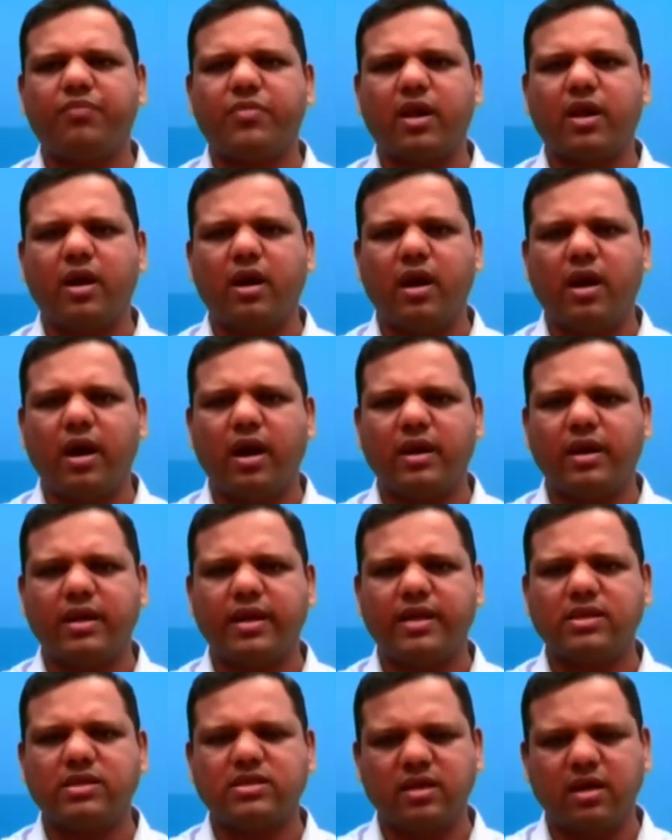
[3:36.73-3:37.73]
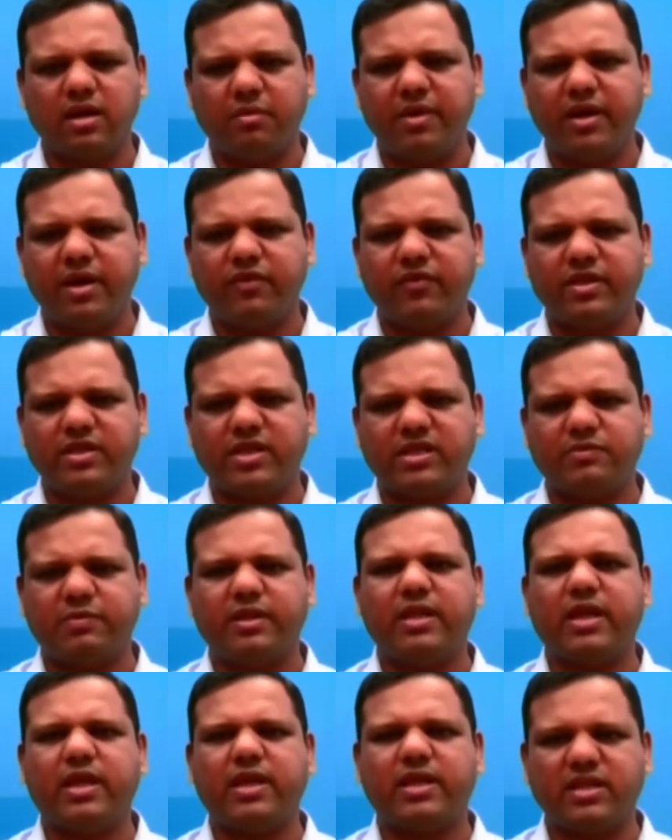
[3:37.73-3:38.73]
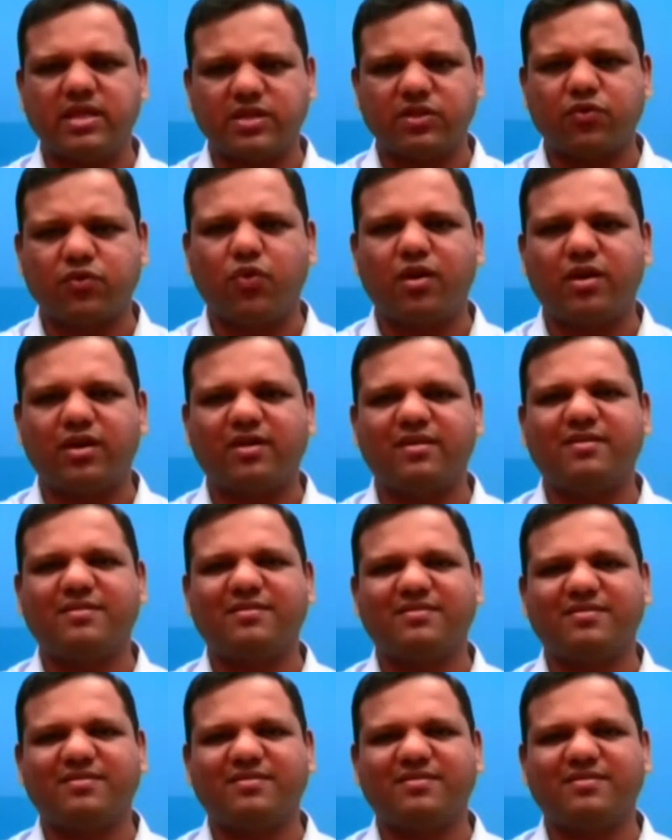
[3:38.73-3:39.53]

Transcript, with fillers: uh, earnings uh, bit which has been there in this quarter.